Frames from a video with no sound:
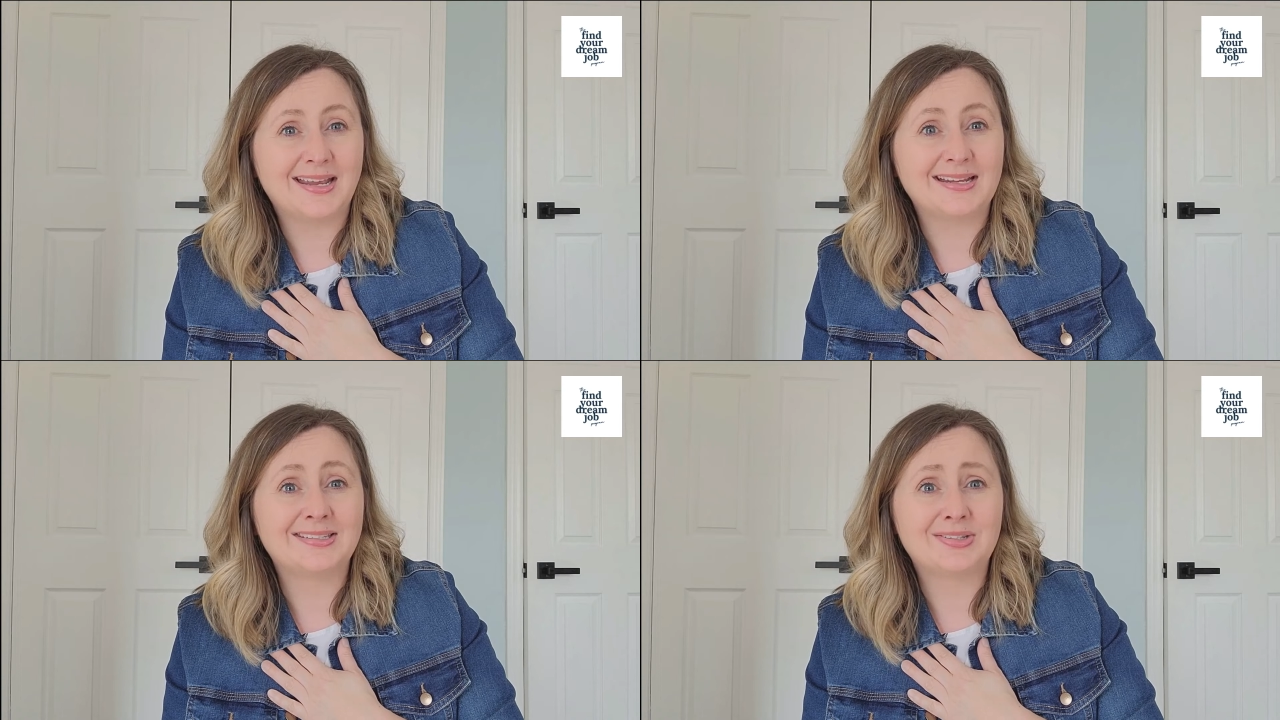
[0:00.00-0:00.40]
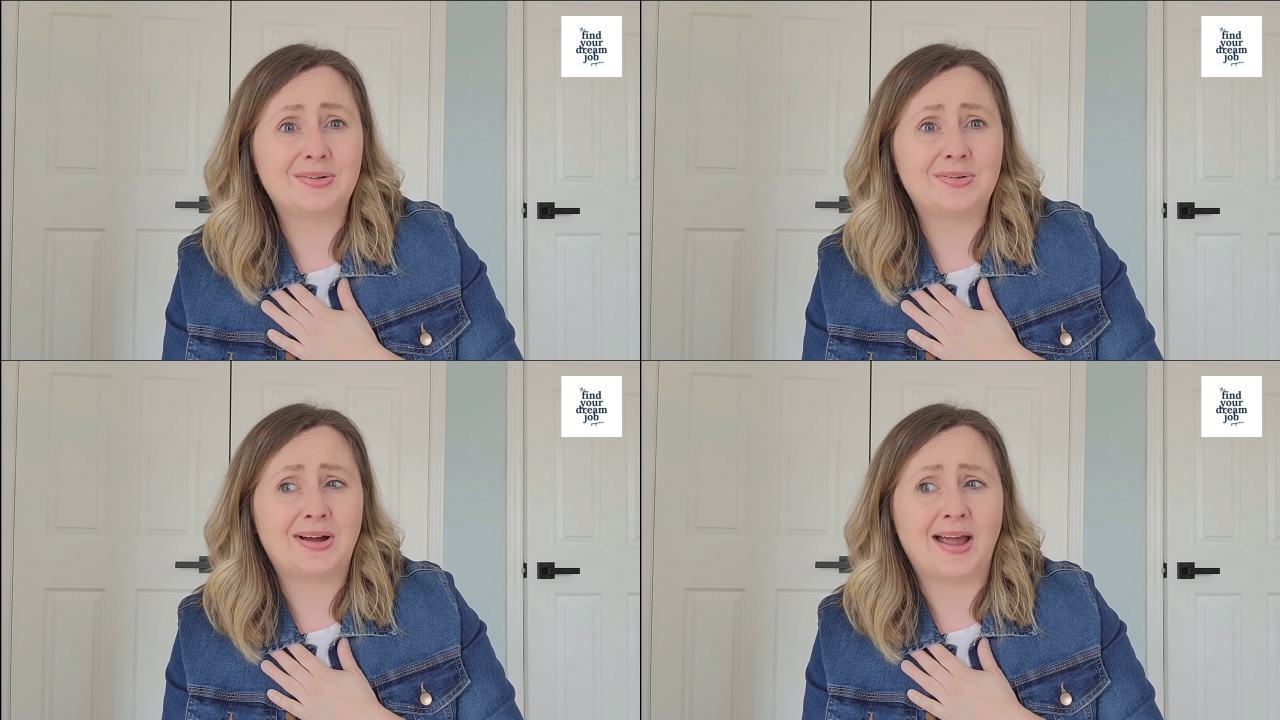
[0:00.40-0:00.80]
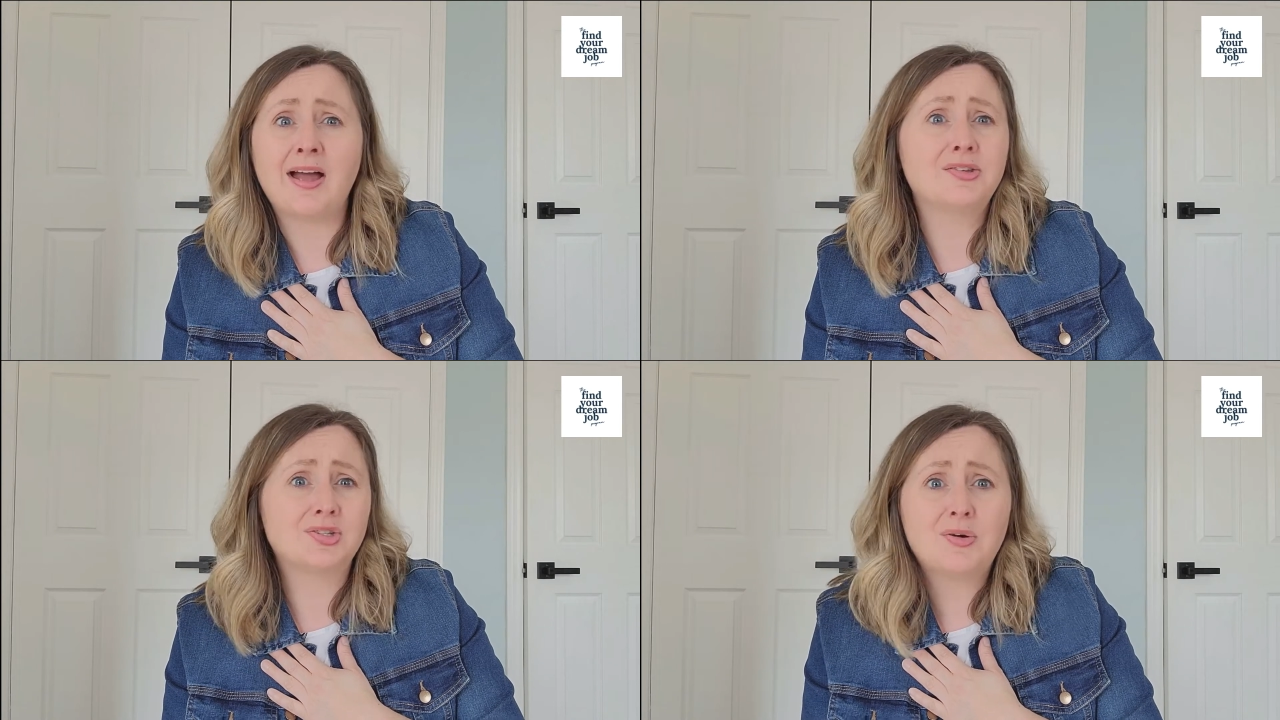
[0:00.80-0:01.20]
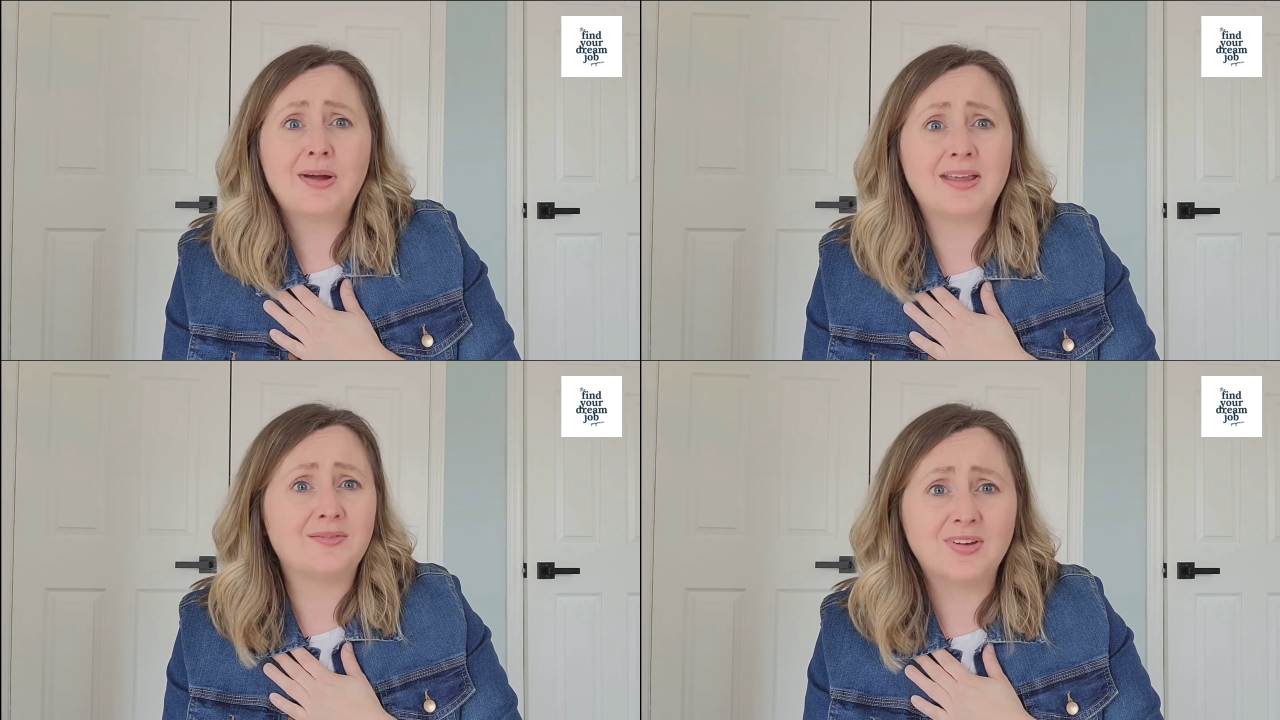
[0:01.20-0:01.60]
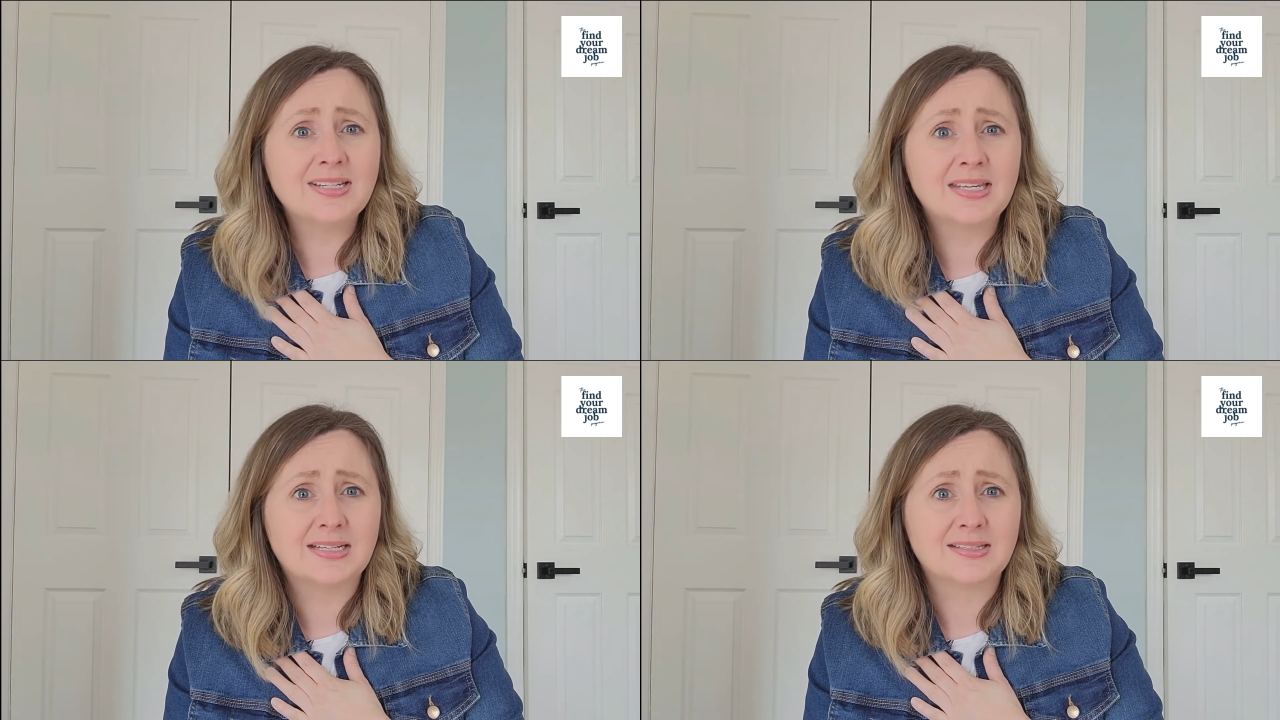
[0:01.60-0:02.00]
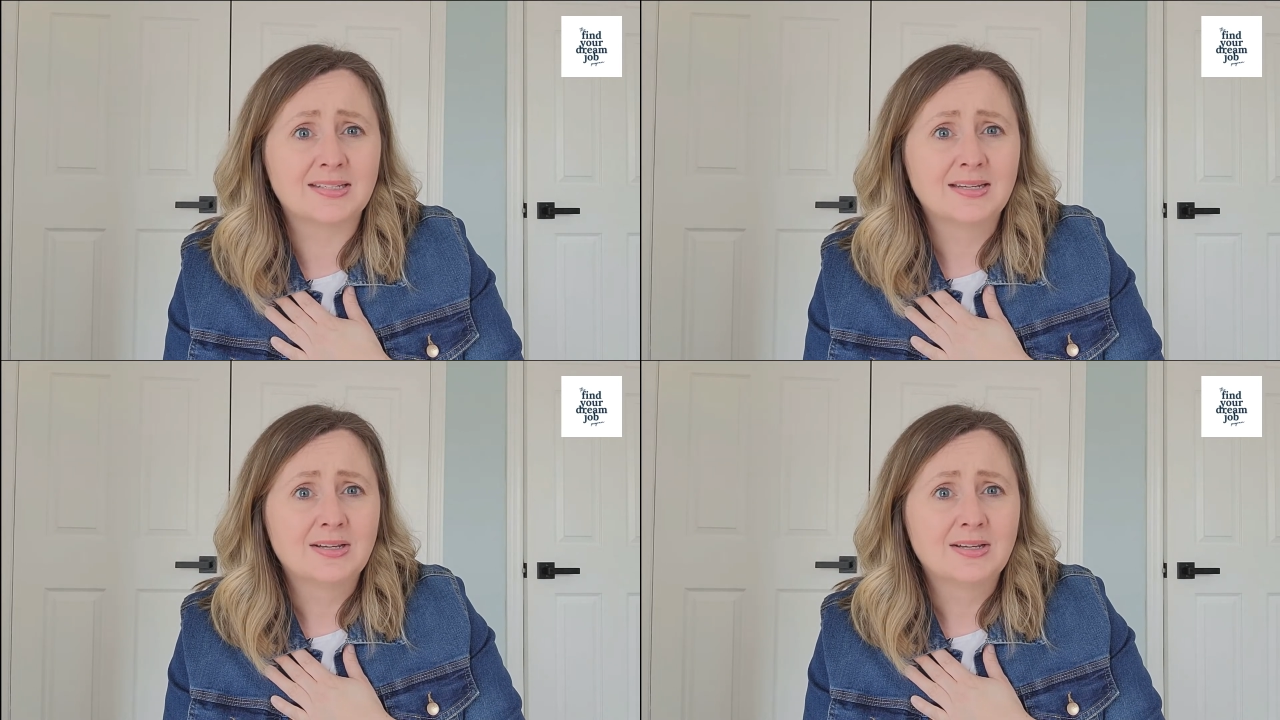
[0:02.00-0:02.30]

And so I also know I can fix it.